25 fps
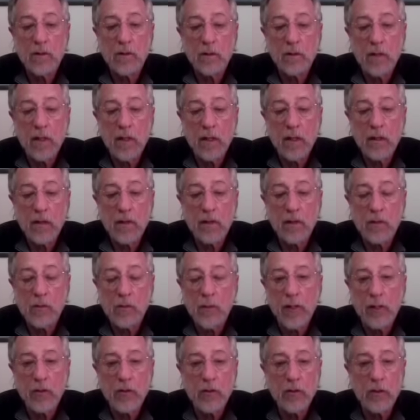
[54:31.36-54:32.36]
Okay.
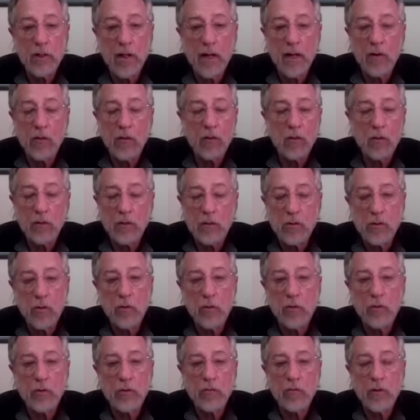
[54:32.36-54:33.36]
Especially alcohol is the
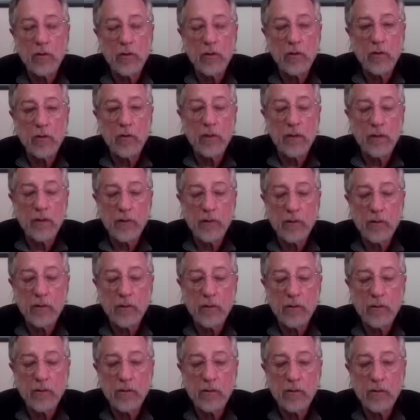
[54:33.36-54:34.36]
worst drug you can ever
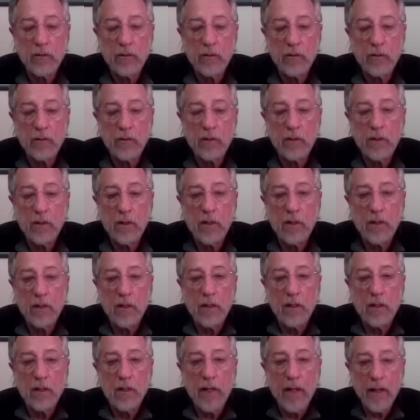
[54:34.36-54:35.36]

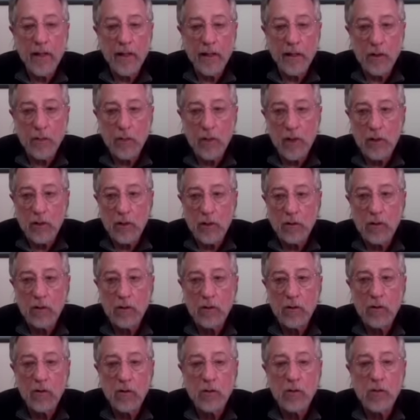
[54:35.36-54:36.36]
do. And, but
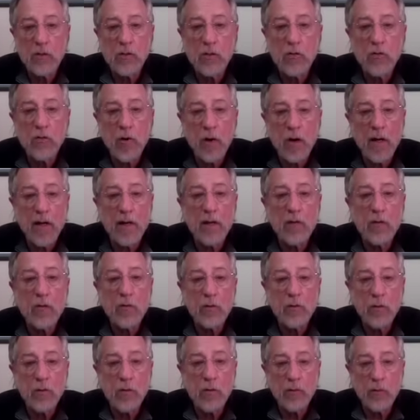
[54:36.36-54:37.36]
just try it
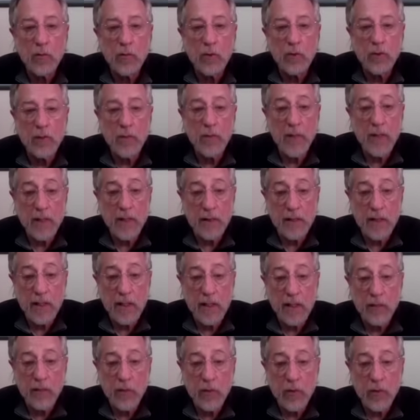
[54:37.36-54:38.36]
with a
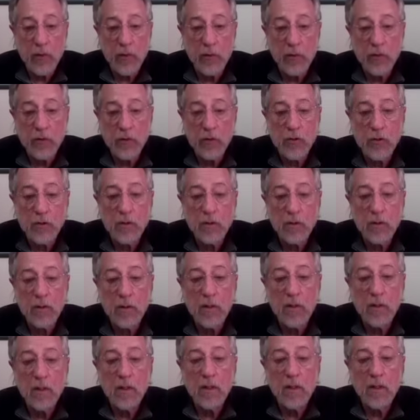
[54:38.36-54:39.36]
meditative approach.
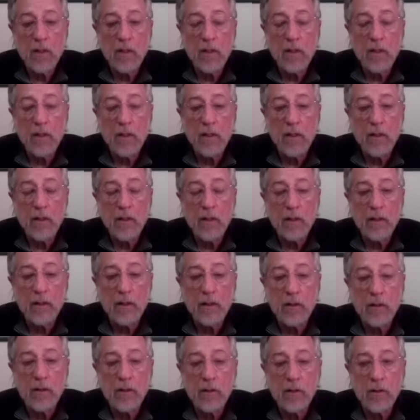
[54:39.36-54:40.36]

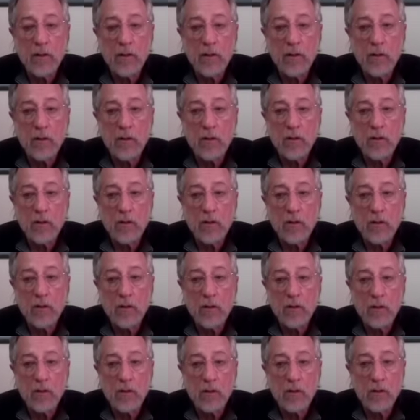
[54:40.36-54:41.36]
And
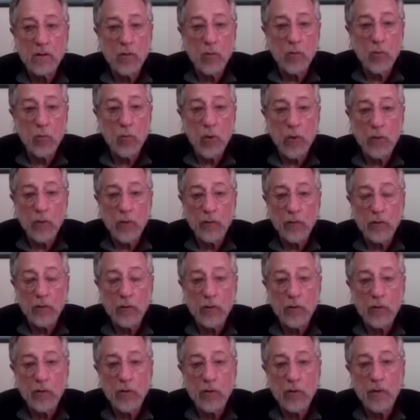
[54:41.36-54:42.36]
this is a wonderful
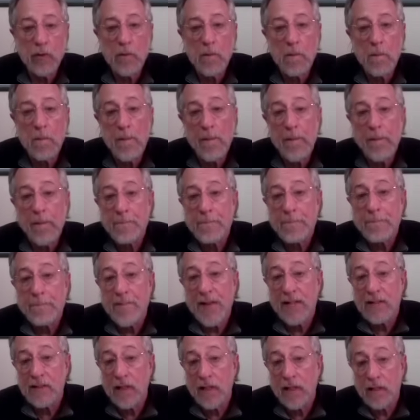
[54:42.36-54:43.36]
journey, but
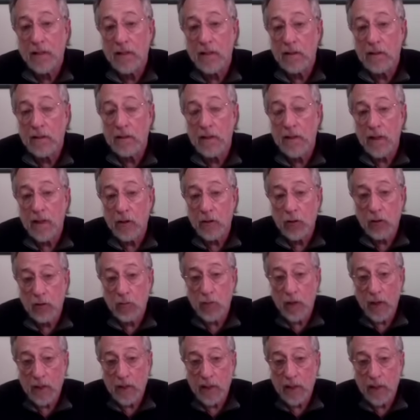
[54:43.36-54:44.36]
as I can tell you
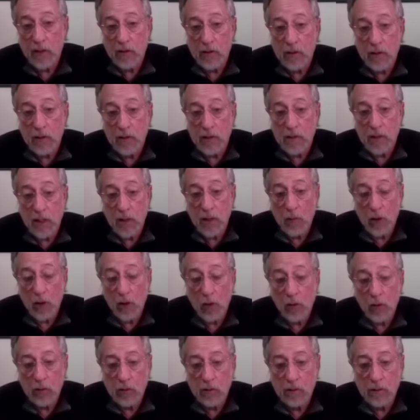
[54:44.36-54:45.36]
right now, seeing as I'm
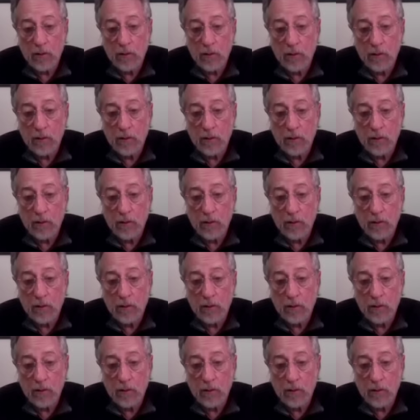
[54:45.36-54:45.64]
old,